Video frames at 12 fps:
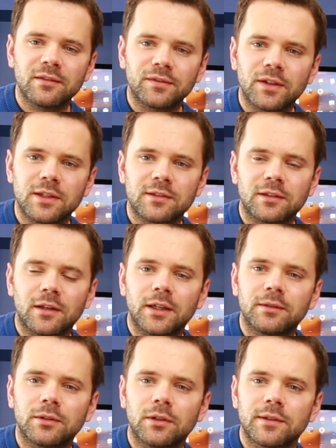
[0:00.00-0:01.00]
the first
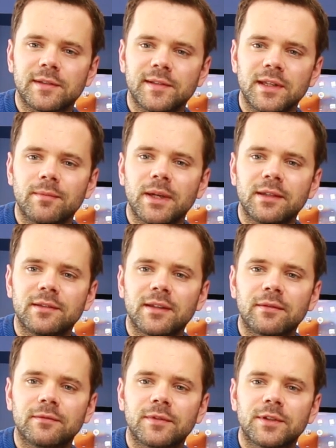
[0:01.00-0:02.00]
line, we've got C major
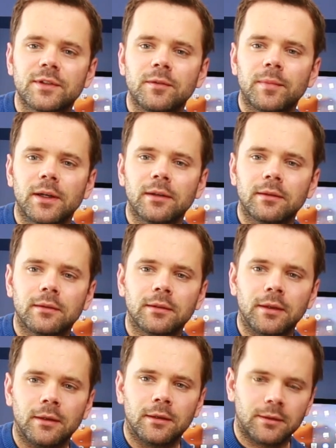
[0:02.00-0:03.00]
7 for 2 bar,
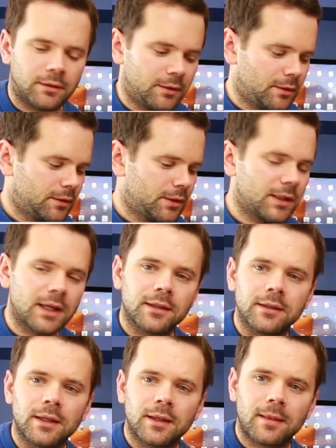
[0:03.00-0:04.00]

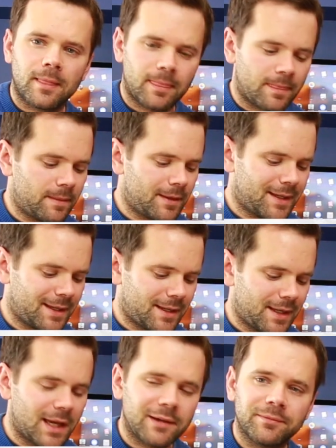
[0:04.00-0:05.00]
then
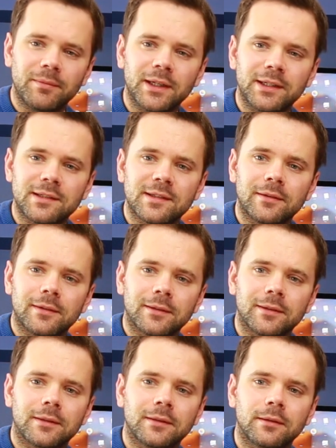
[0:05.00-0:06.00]
F minor
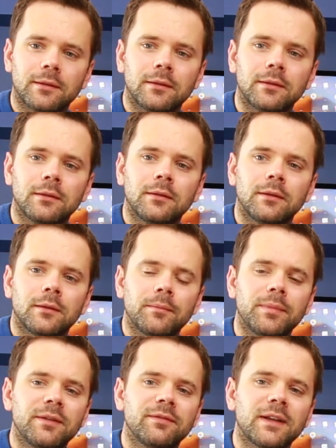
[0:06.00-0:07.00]
7,
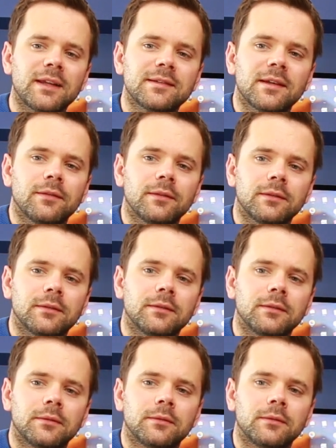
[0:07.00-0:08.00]
B flat
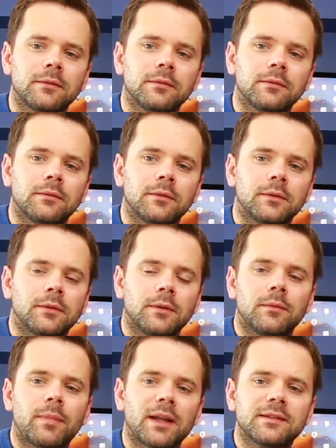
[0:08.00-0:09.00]

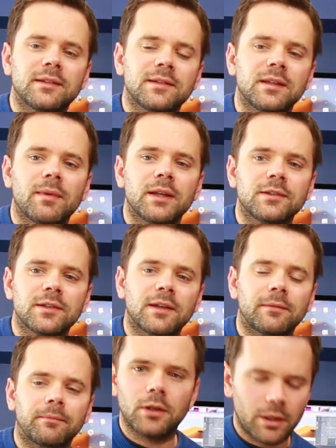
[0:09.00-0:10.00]
7, back to C major
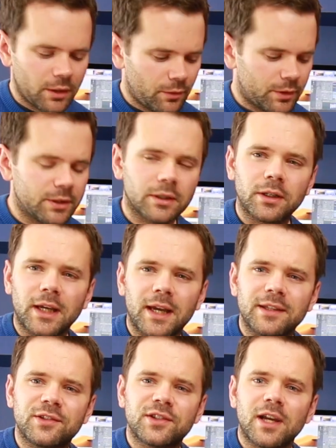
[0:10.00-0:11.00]
7. Another one you could look
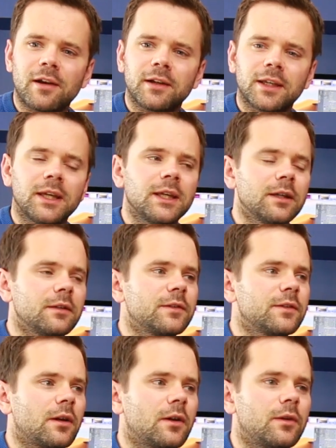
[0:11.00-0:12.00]
at is Cherokee,
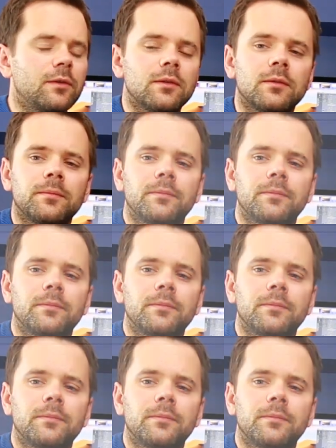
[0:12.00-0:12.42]
so